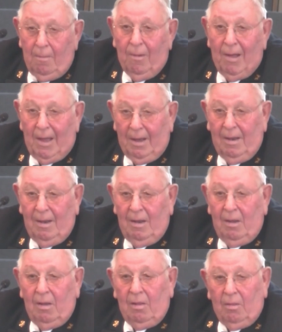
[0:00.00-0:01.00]
but
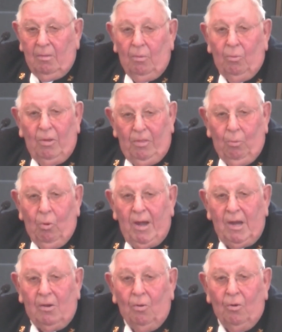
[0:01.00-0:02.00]
the
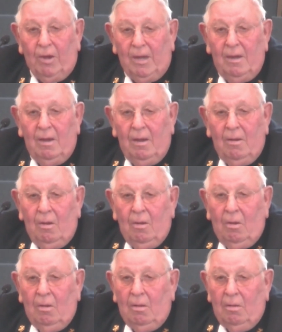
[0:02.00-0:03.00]
way Gordy
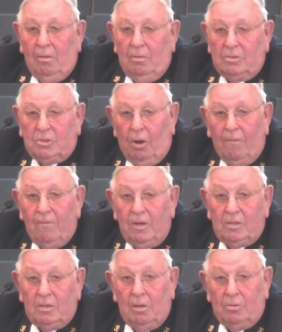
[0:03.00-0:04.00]

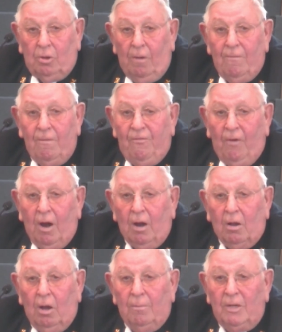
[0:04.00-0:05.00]
served the fire
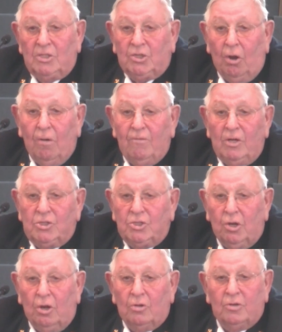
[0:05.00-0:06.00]
company, served East
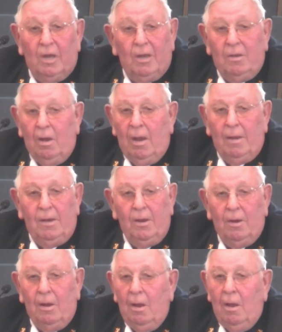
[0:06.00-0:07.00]
Church, and
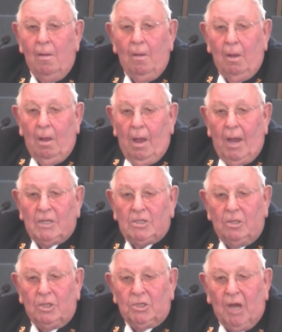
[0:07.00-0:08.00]
did an
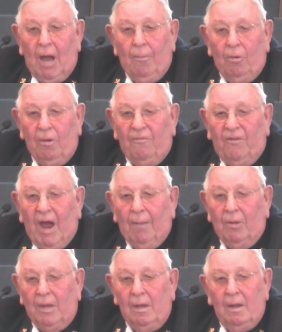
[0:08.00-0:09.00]
excellent job on the
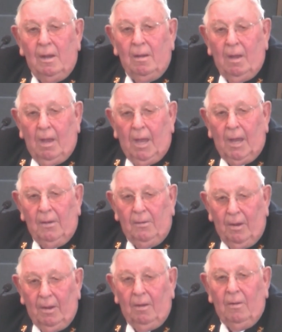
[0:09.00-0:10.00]
family. And
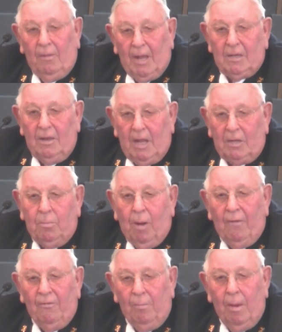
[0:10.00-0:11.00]
that's
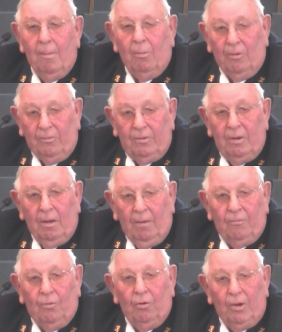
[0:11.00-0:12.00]
my remembrance
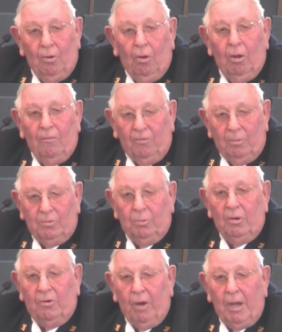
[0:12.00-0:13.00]
of Gordy Holford.
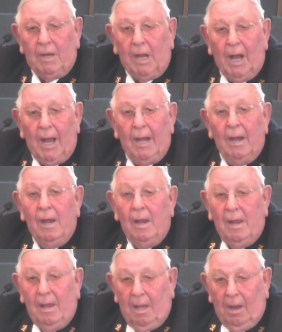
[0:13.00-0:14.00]
He was a great guy,
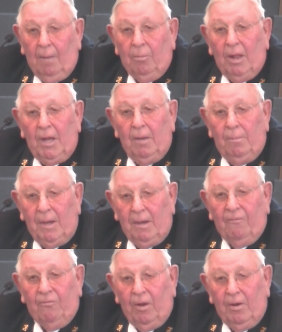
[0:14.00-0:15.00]
and I'm glad to
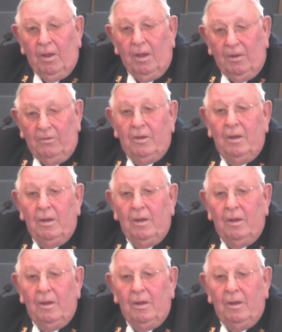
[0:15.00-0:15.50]
be a friend of his.